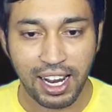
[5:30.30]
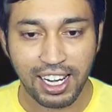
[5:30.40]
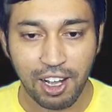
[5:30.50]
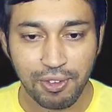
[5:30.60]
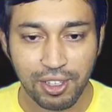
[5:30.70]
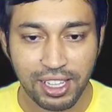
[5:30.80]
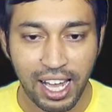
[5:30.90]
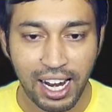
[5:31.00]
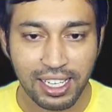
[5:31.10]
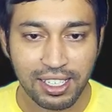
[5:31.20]
and after
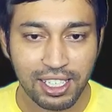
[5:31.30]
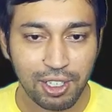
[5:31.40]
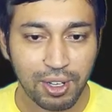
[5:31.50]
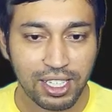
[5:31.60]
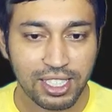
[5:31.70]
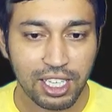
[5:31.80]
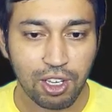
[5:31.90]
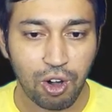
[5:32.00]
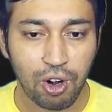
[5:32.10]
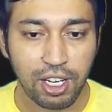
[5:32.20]
that you can
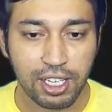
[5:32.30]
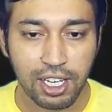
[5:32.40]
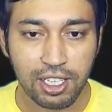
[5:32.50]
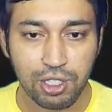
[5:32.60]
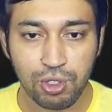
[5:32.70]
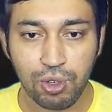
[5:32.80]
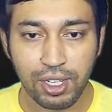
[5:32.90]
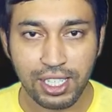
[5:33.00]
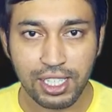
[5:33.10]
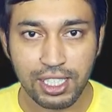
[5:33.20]
see all done. So
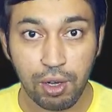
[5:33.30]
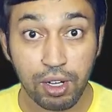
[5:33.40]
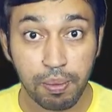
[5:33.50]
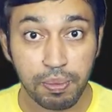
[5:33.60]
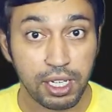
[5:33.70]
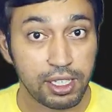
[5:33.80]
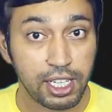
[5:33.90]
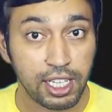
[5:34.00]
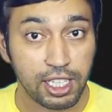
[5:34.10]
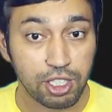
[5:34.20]
it is now
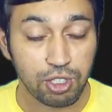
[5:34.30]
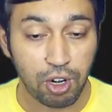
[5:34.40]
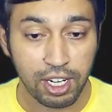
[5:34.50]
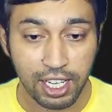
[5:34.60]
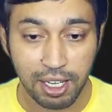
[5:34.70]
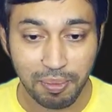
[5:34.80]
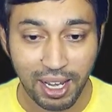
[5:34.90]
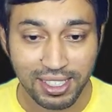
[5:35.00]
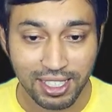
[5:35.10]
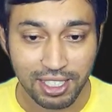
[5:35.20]
completely installed in
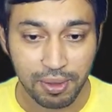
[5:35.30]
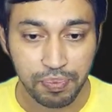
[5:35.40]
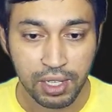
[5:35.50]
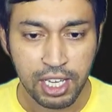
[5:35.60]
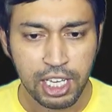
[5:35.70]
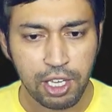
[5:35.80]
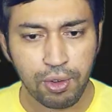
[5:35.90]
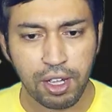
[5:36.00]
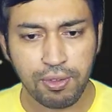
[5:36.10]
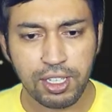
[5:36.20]
my system.
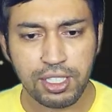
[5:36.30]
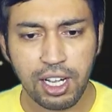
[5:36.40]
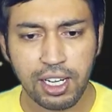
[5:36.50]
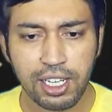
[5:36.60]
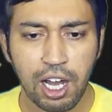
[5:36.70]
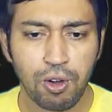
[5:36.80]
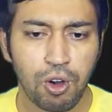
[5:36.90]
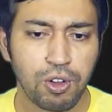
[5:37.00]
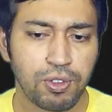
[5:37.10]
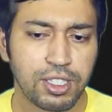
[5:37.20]
You can restart now
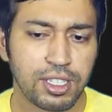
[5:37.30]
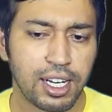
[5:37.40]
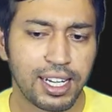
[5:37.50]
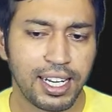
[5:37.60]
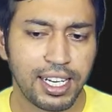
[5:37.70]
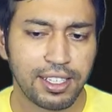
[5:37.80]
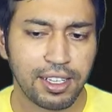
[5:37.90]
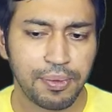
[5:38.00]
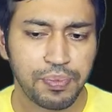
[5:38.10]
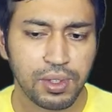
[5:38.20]
or restart
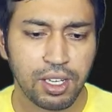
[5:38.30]
later,